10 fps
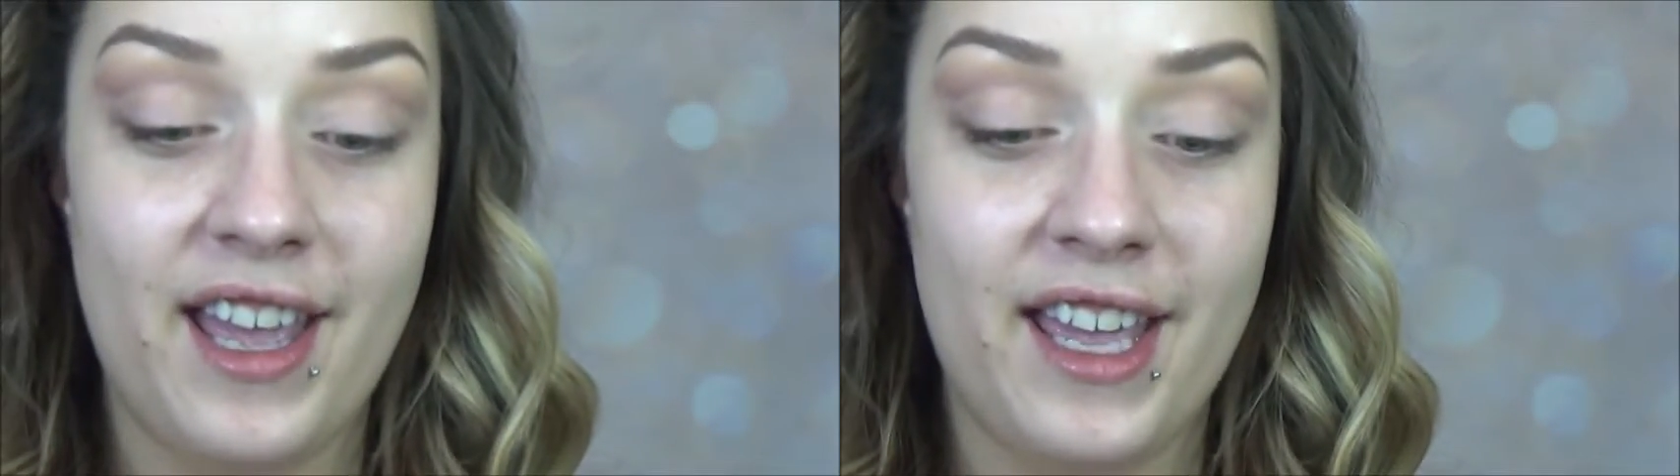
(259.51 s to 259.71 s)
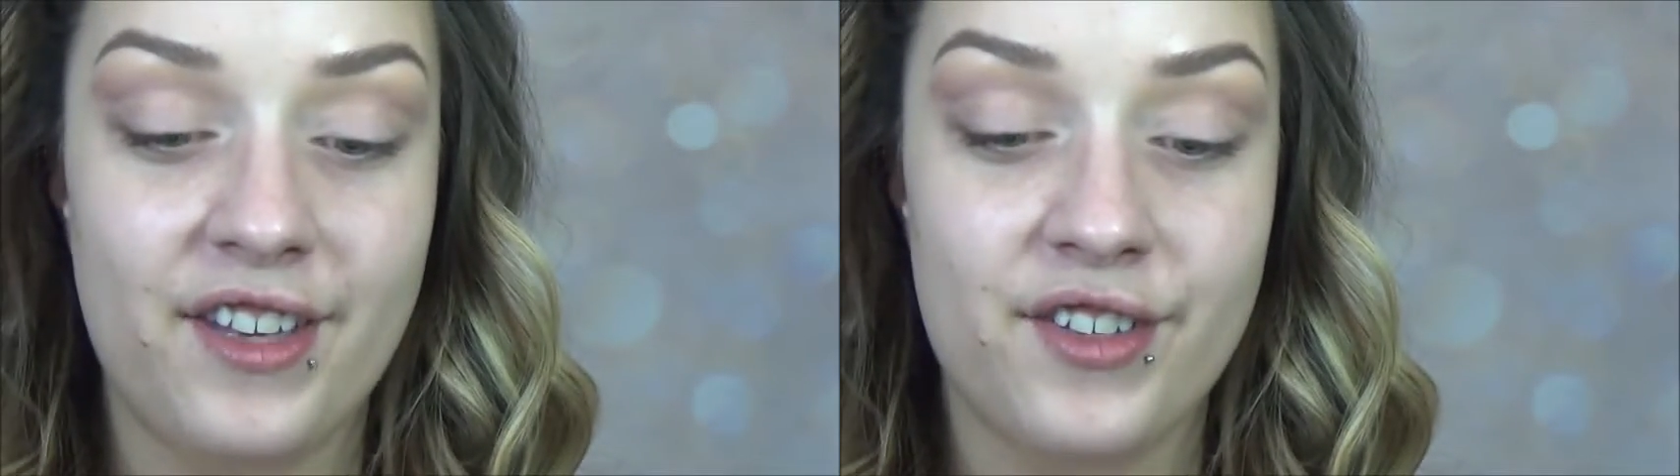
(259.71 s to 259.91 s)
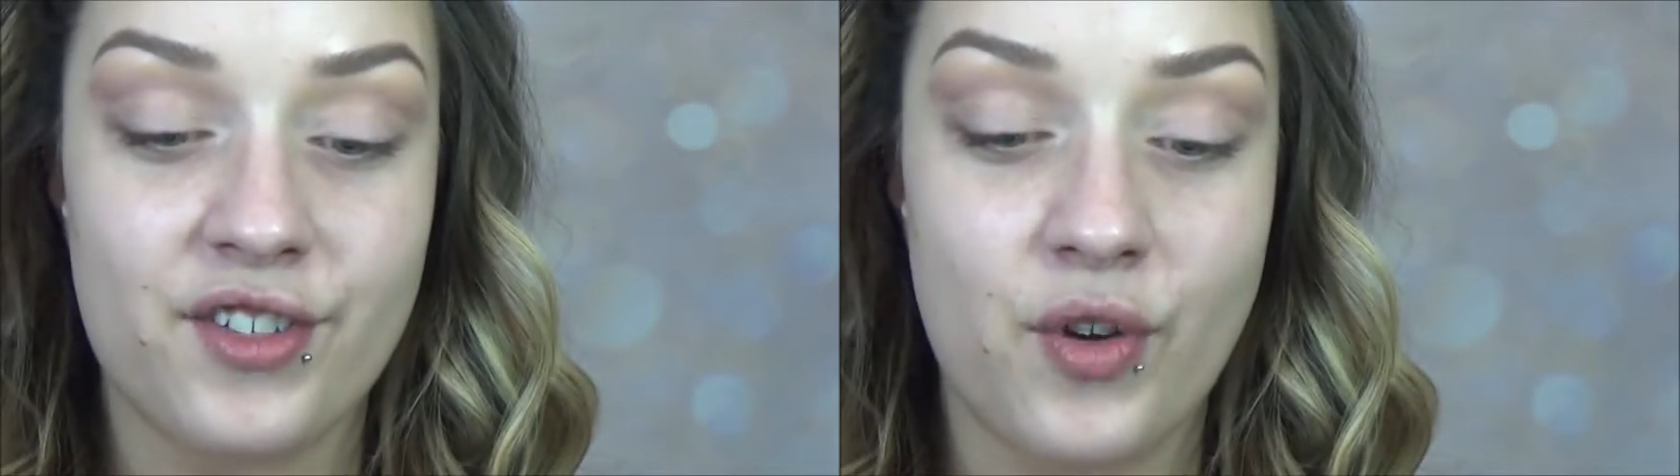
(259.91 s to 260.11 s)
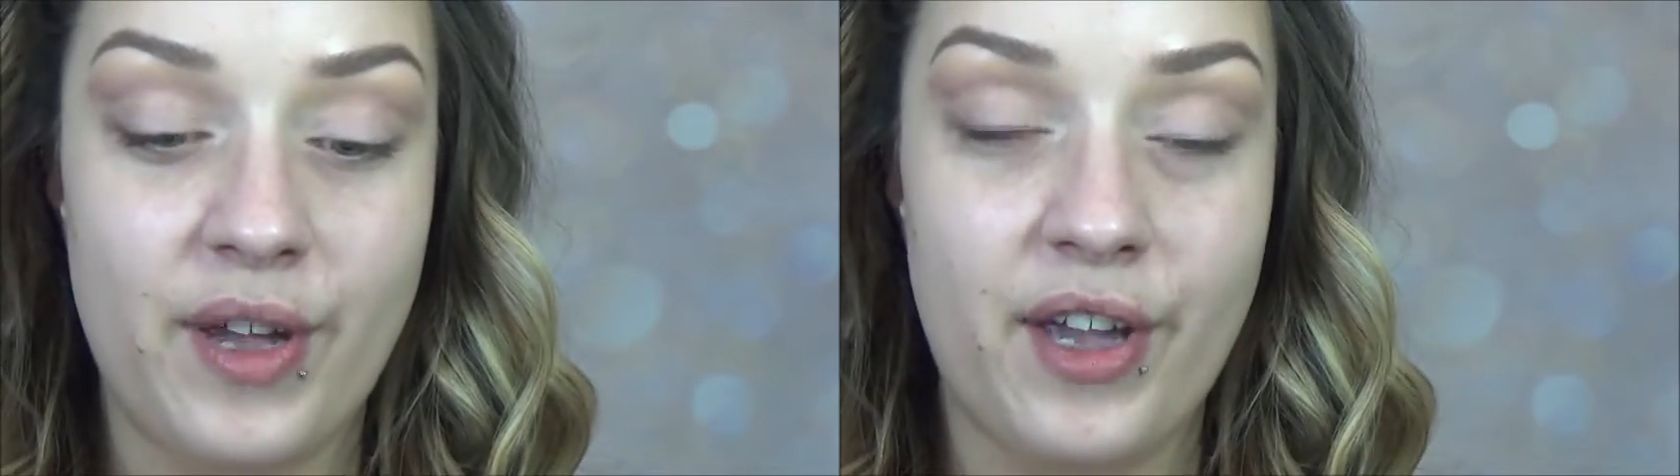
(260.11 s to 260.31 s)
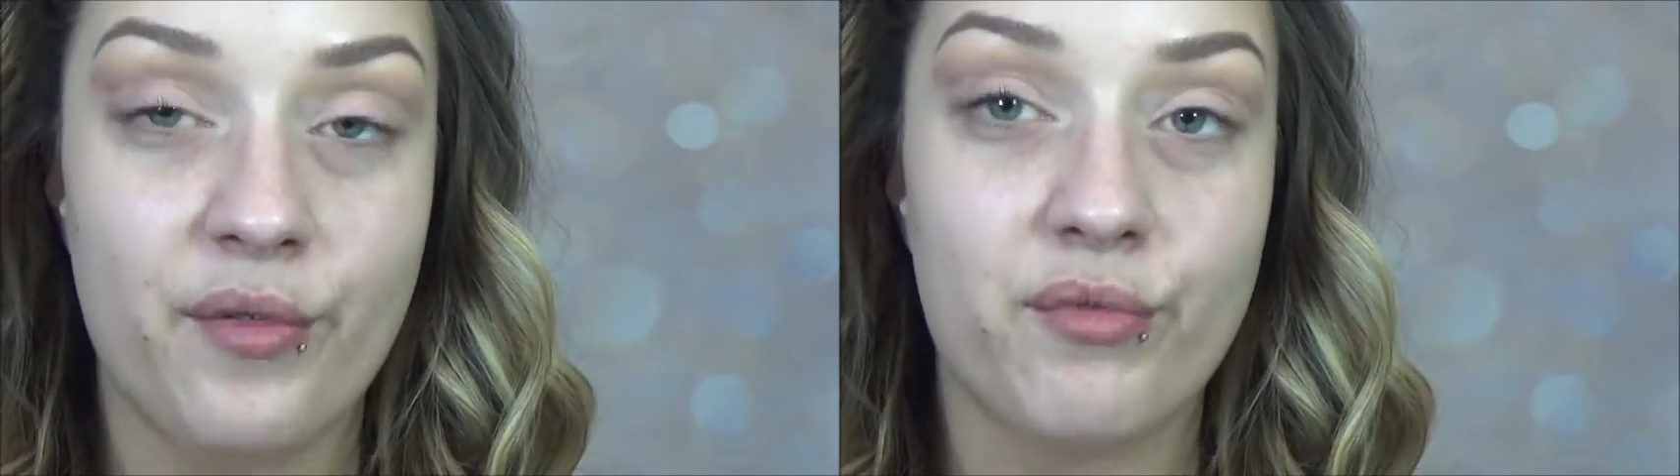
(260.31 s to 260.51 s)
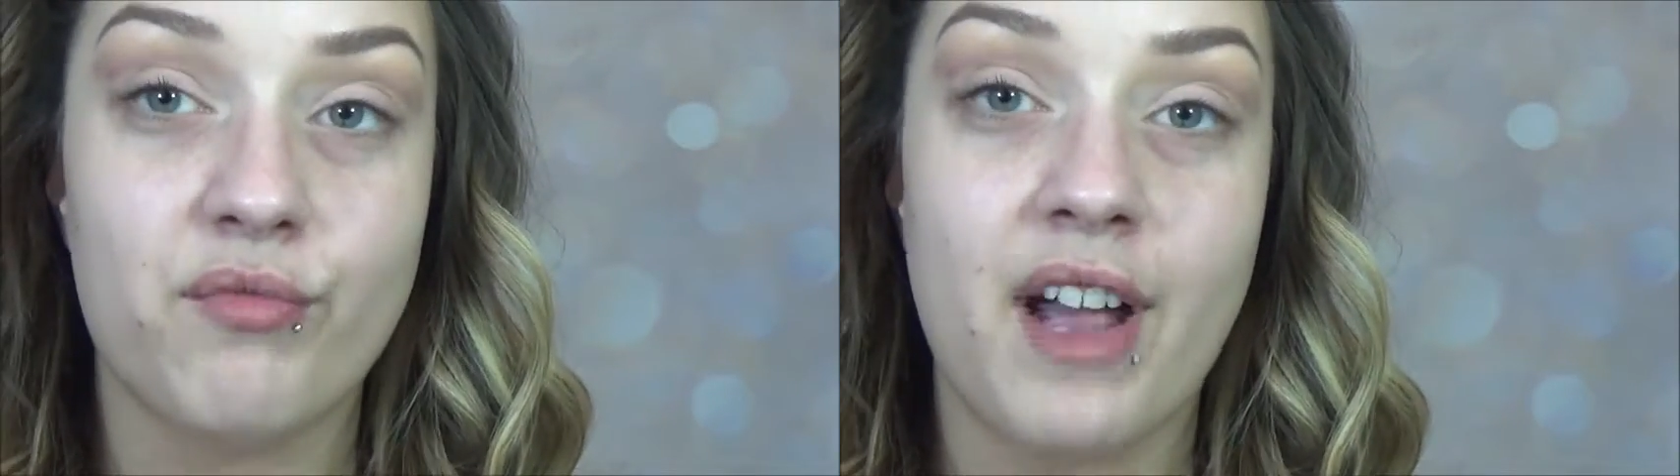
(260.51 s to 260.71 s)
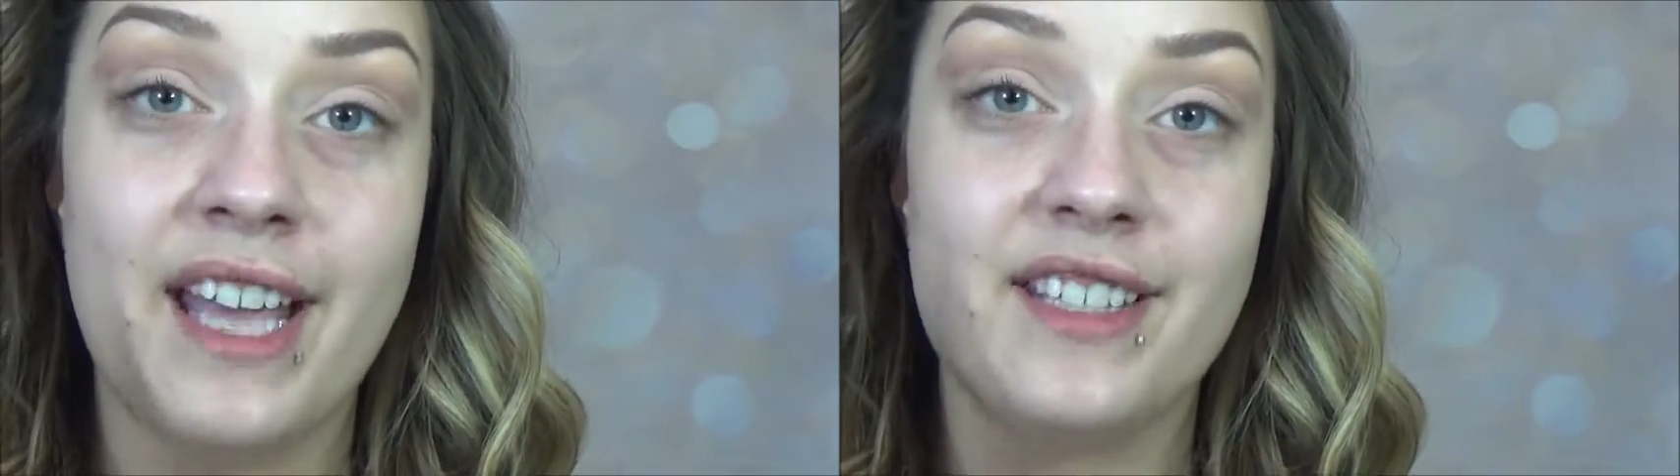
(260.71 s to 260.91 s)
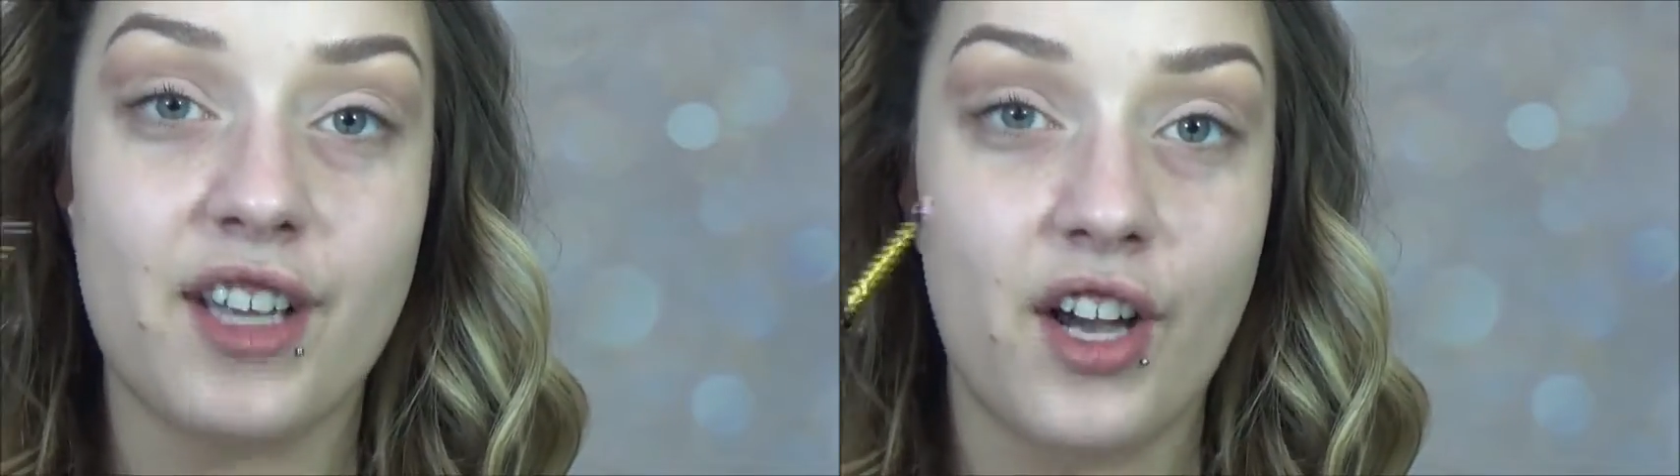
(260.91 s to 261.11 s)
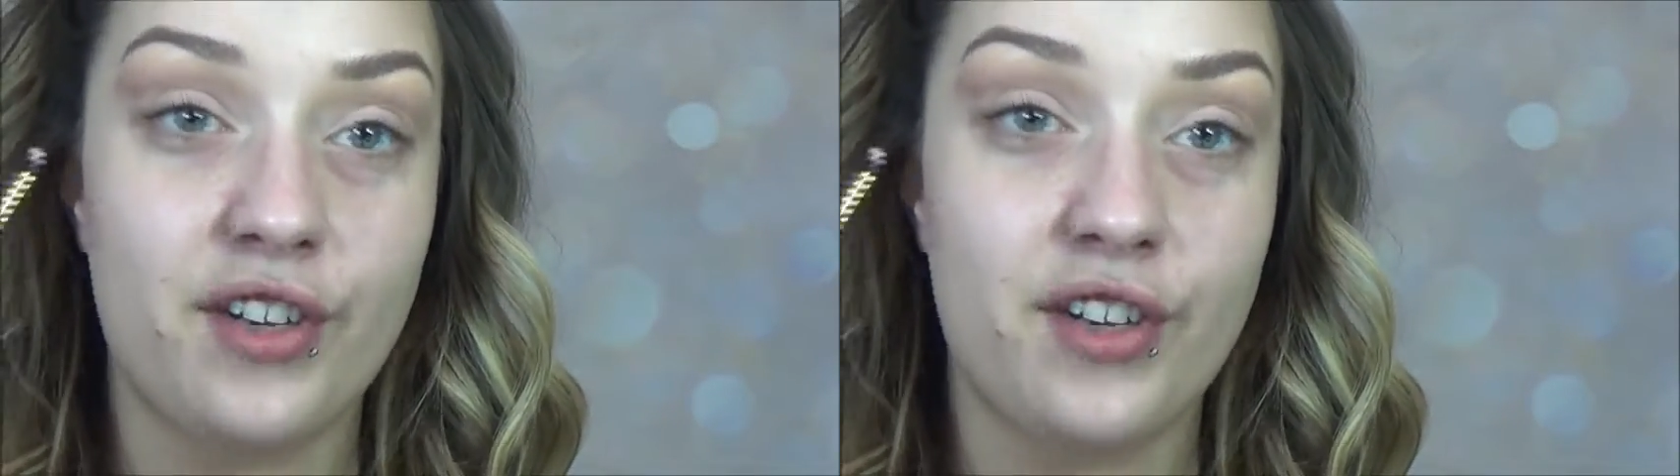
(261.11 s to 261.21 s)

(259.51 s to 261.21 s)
and just going right